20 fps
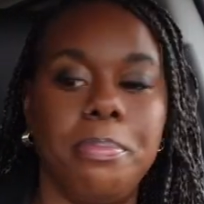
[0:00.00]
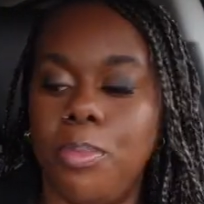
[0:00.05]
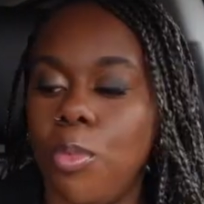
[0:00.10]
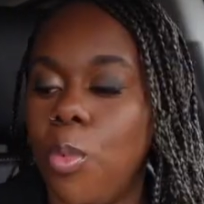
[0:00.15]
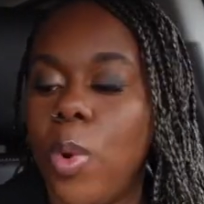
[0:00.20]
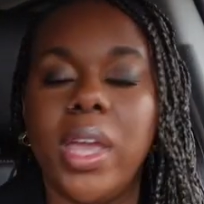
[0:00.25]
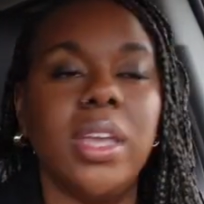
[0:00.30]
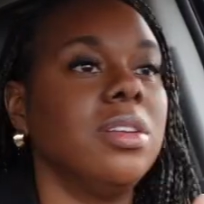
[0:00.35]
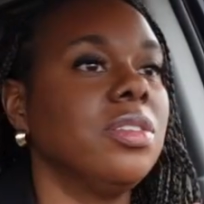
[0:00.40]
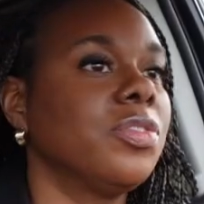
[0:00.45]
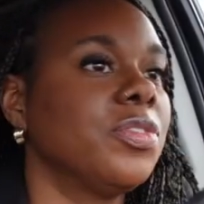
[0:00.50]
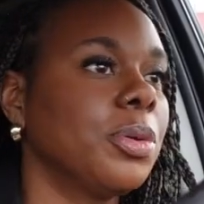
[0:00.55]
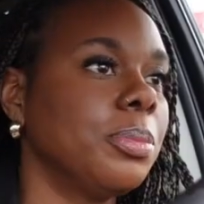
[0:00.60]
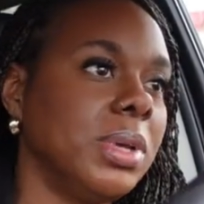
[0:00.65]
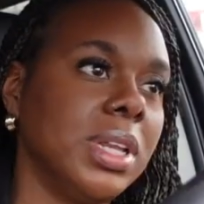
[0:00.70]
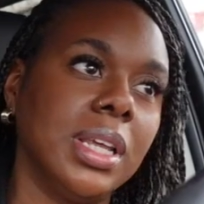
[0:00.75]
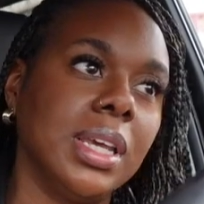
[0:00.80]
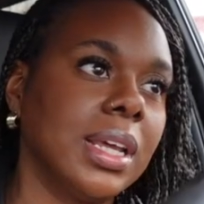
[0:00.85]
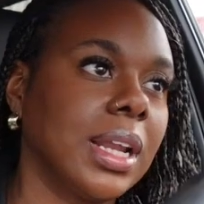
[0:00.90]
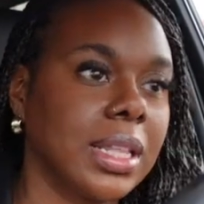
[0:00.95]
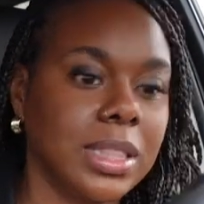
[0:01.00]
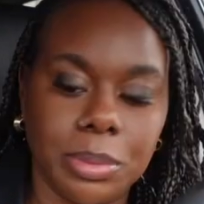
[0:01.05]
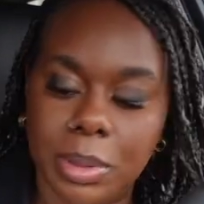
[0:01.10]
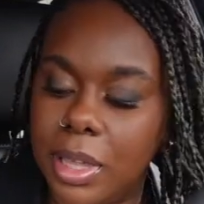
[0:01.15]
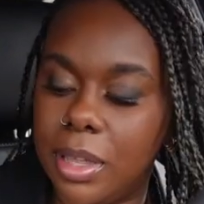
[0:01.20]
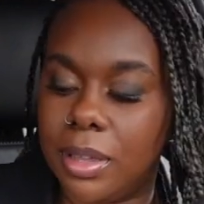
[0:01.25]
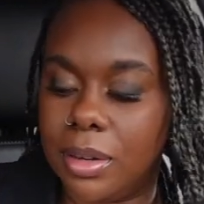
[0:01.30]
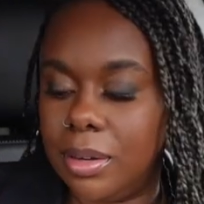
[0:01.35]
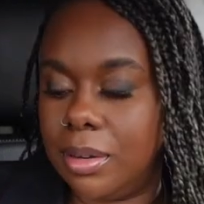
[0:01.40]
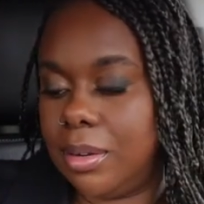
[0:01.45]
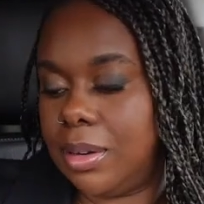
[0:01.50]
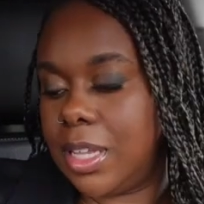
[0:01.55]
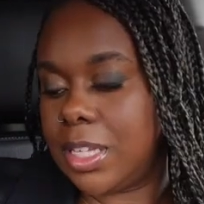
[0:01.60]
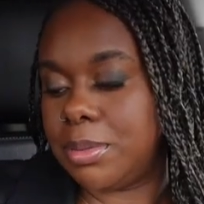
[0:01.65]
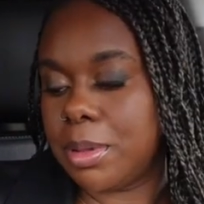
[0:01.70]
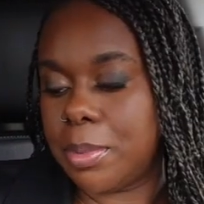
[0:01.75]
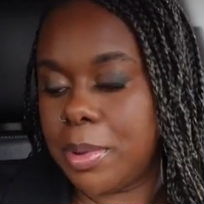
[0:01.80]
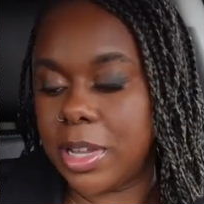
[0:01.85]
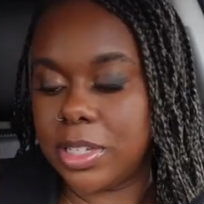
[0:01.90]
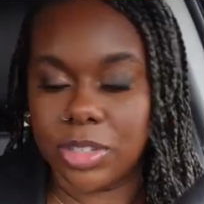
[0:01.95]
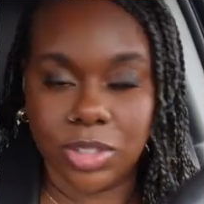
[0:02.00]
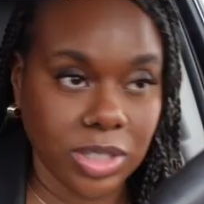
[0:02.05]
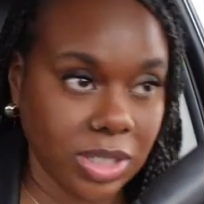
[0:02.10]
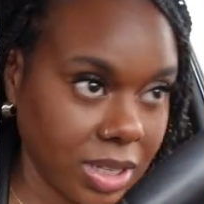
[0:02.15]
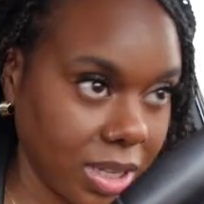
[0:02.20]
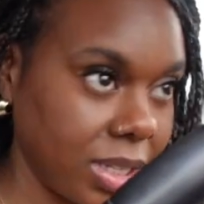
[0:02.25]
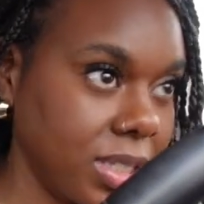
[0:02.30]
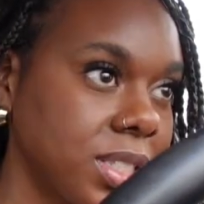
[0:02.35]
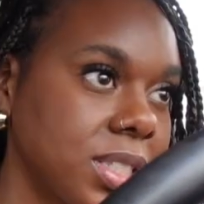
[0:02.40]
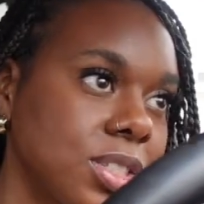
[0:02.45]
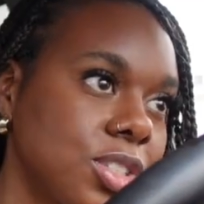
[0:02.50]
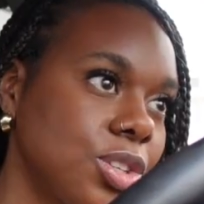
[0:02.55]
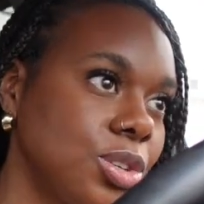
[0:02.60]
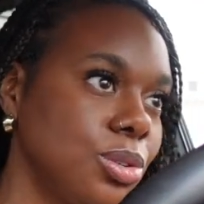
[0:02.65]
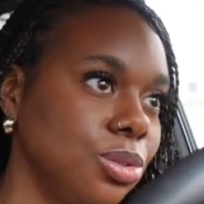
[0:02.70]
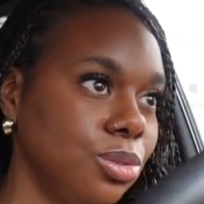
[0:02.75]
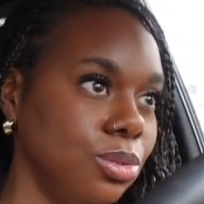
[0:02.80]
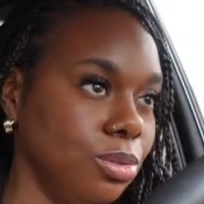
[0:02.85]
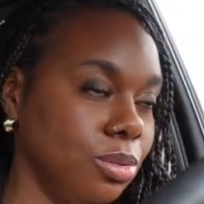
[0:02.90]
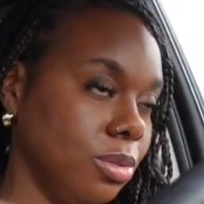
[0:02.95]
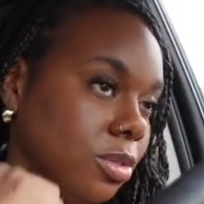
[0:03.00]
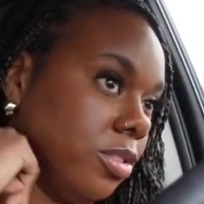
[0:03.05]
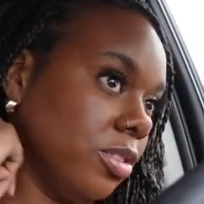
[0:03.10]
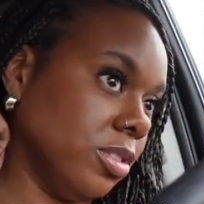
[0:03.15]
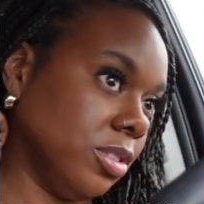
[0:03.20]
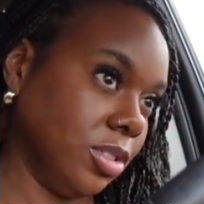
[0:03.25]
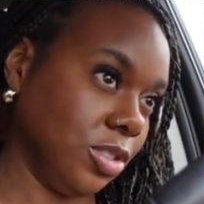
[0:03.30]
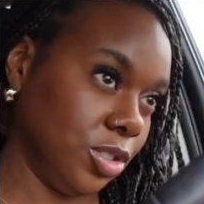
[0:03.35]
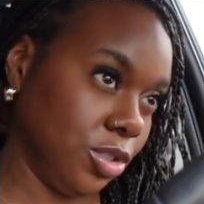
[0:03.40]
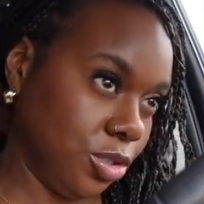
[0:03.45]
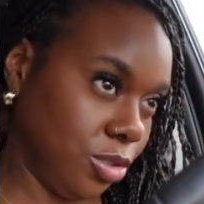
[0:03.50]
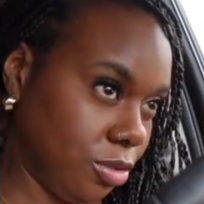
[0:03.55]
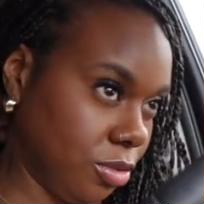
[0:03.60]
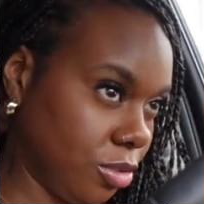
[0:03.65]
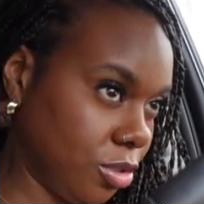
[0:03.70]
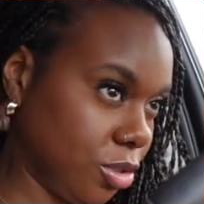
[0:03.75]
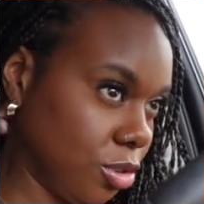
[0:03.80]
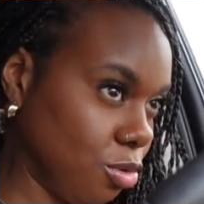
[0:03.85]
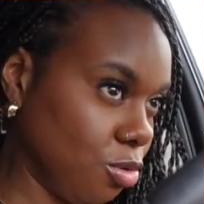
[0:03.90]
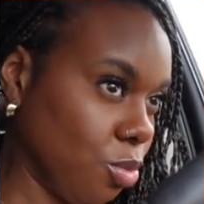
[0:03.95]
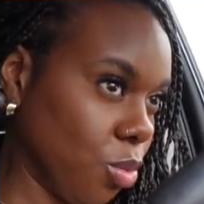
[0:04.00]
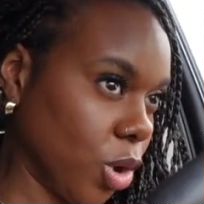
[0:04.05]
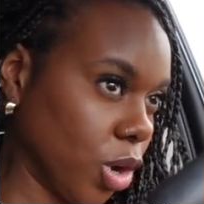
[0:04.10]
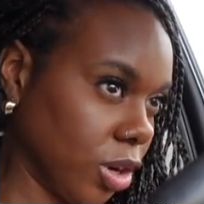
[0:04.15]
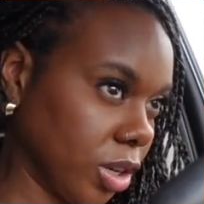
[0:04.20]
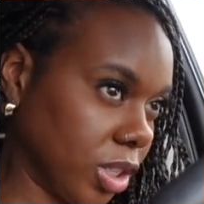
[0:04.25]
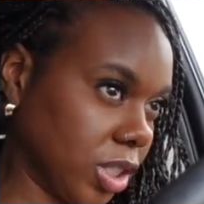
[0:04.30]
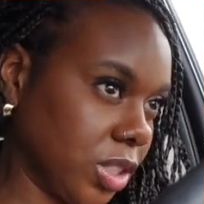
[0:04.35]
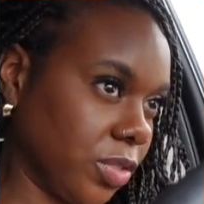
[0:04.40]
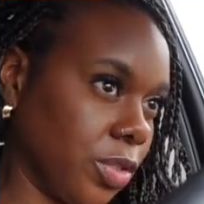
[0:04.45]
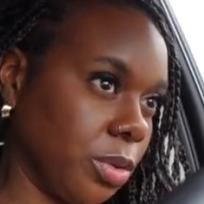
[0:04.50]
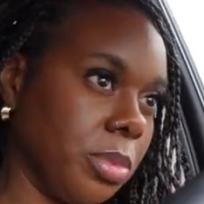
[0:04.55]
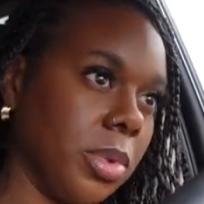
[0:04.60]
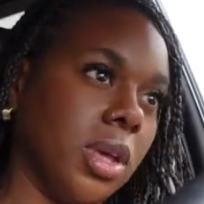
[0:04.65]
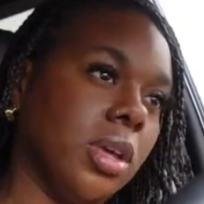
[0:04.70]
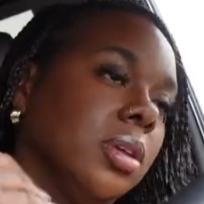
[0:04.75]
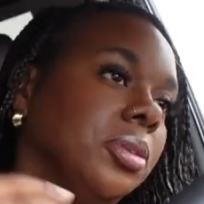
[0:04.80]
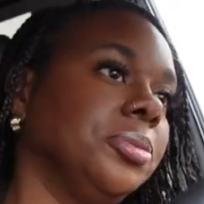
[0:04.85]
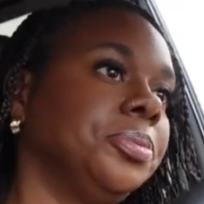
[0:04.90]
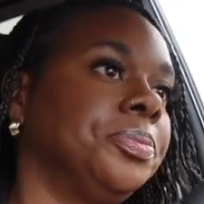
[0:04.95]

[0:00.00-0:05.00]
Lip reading: waiting for me to get out the bed, as my pastor says, to do works for me.